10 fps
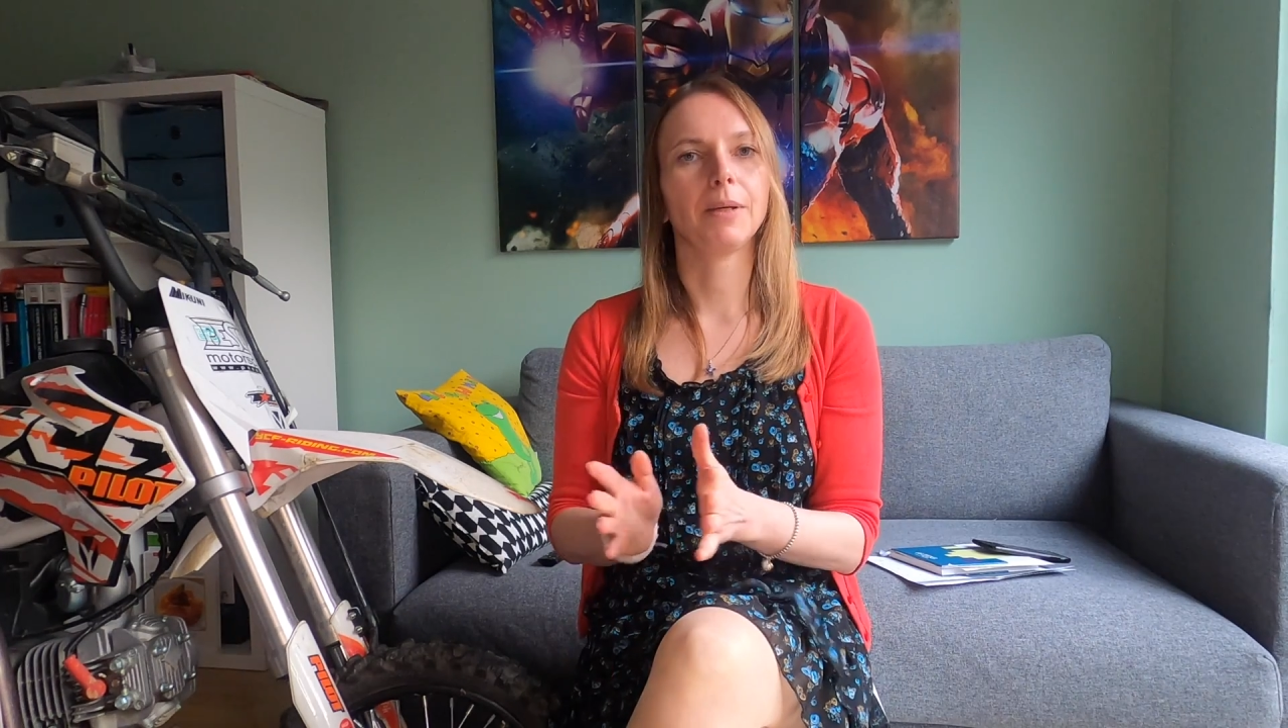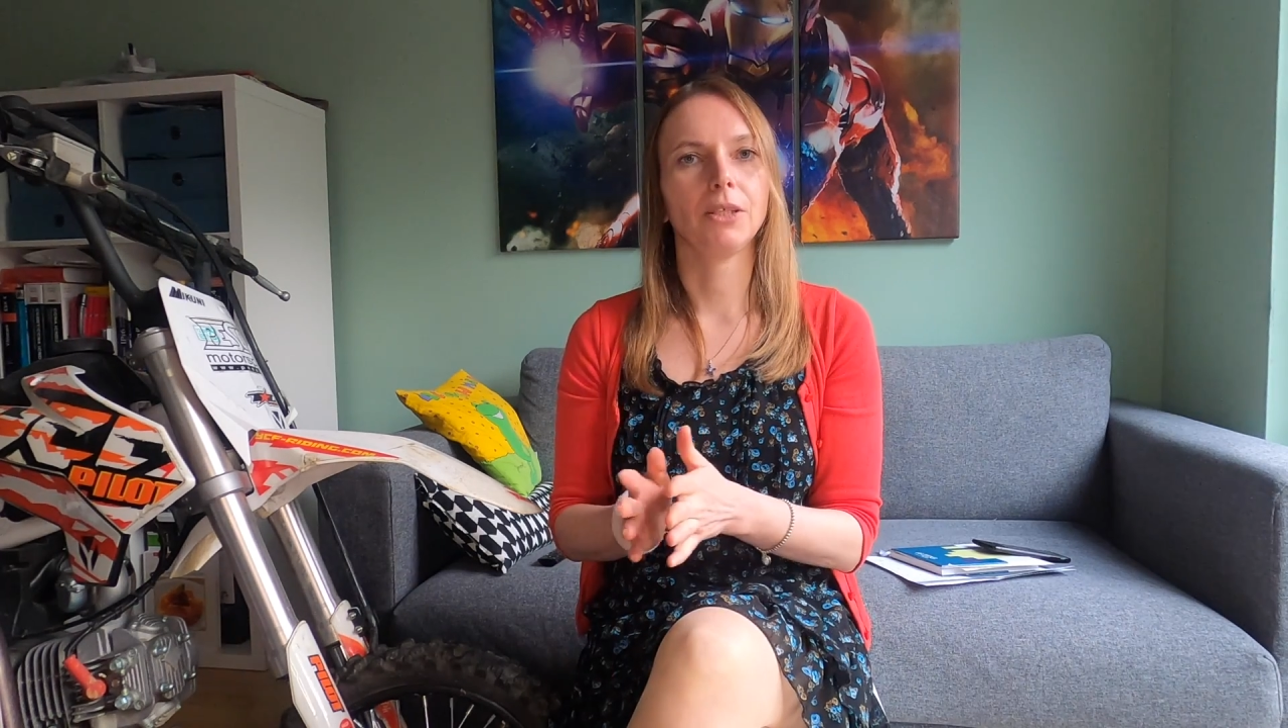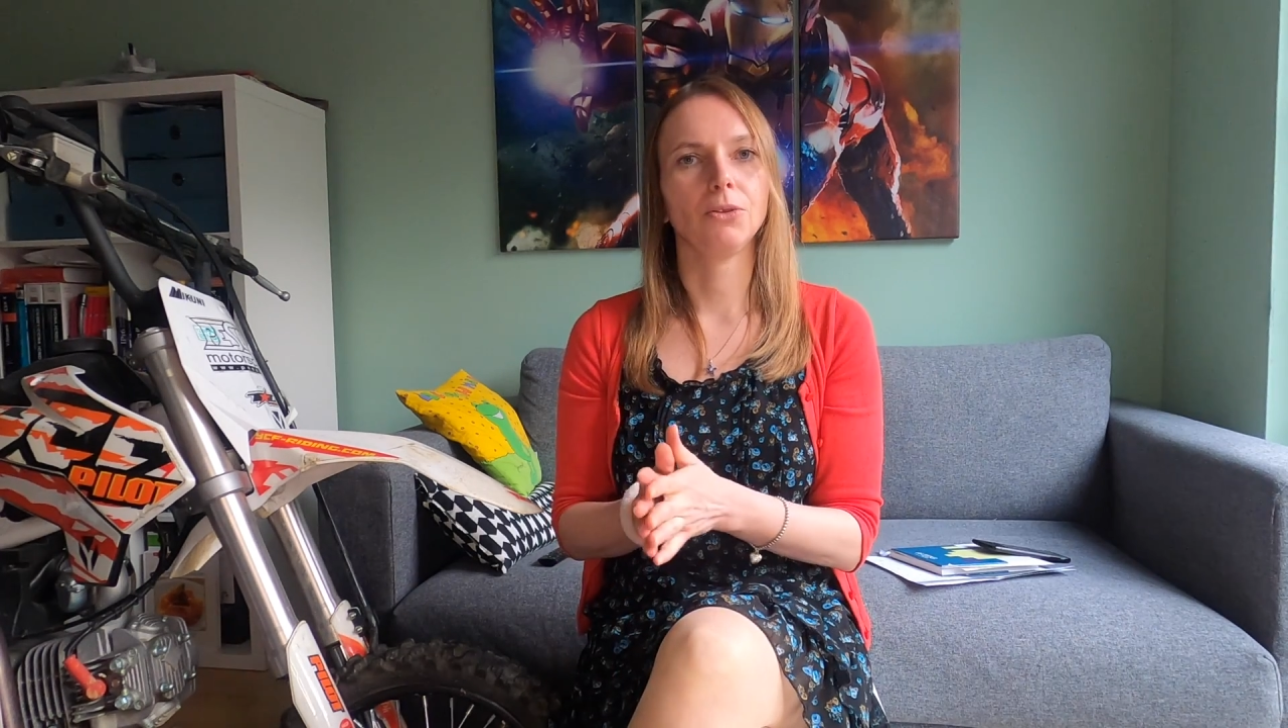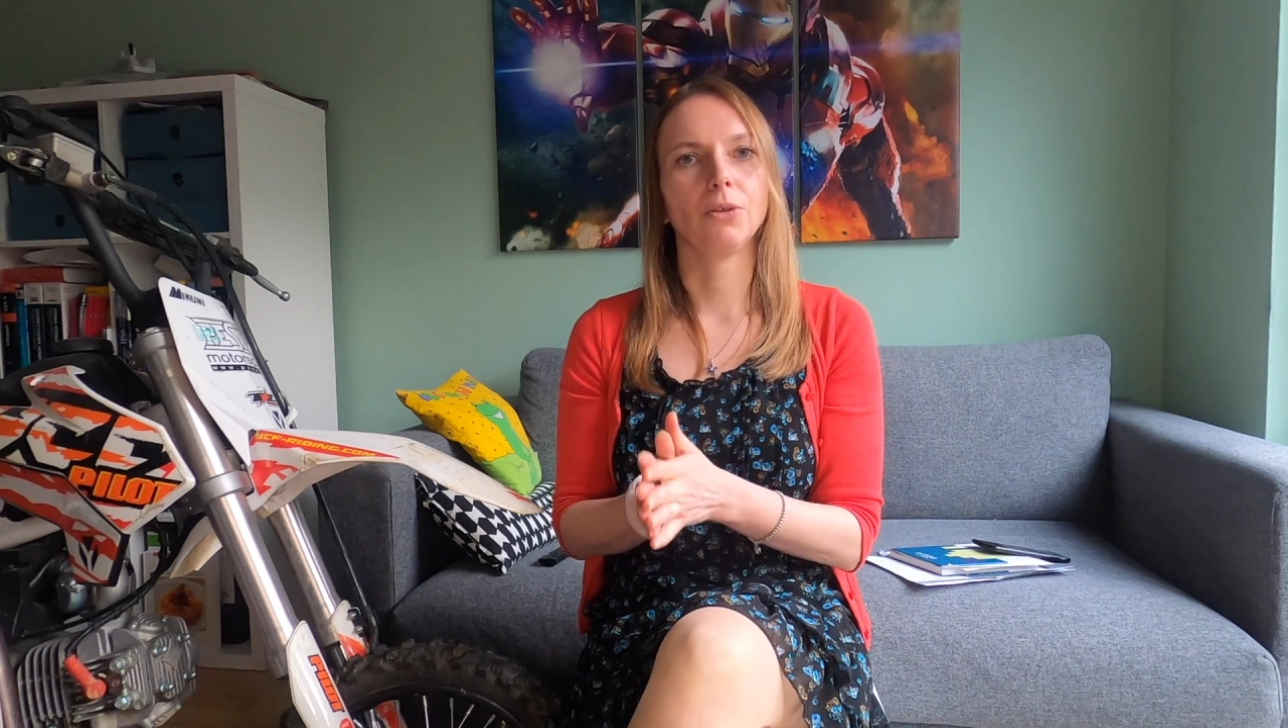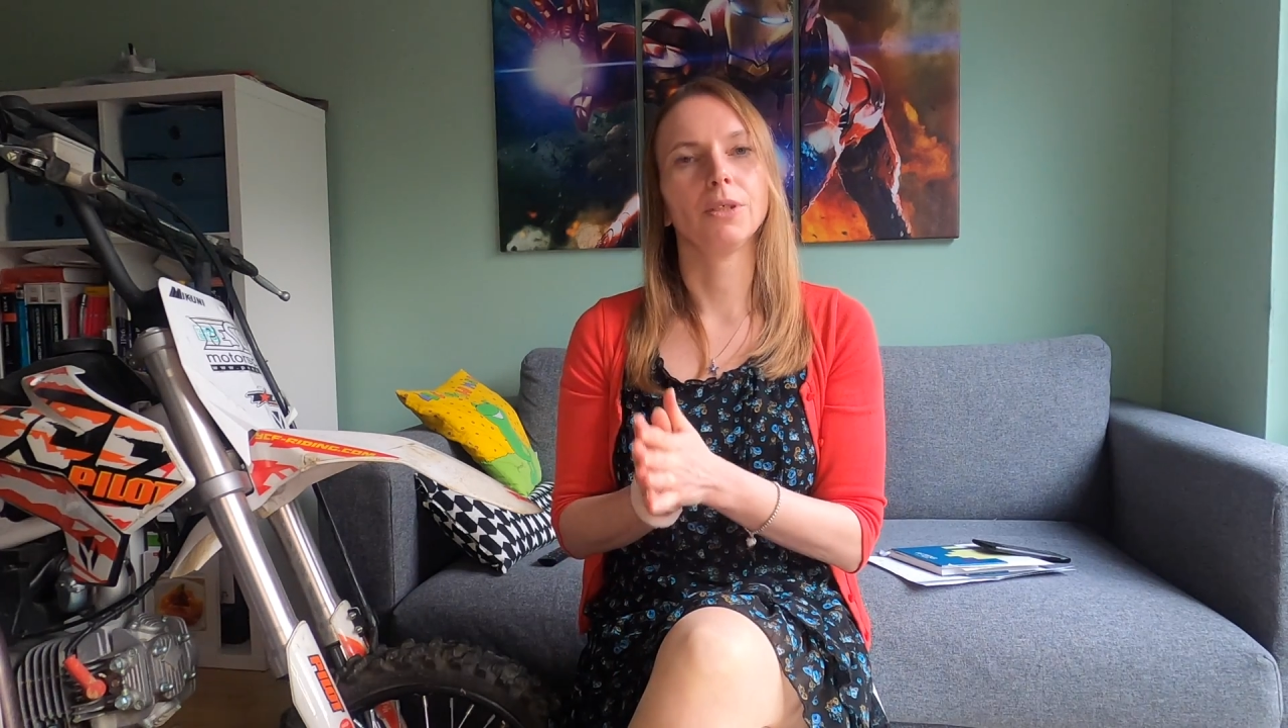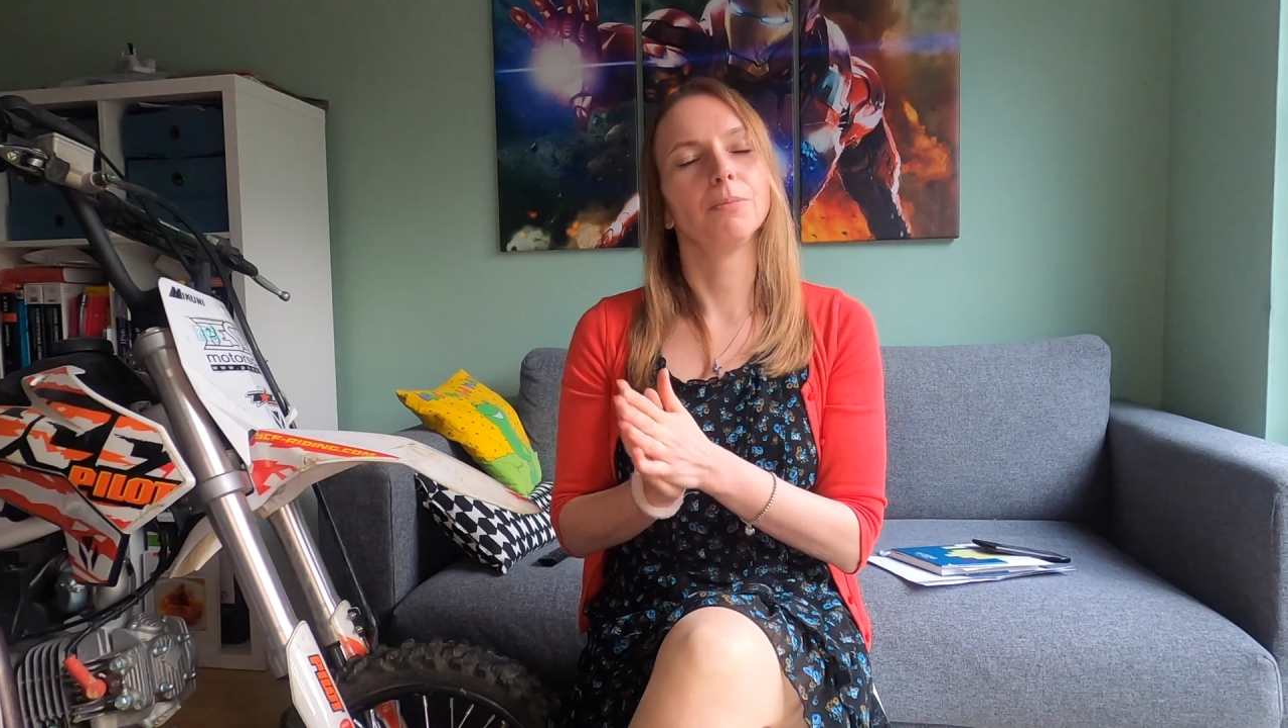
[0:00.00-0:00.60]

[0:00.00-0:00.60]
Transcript: by your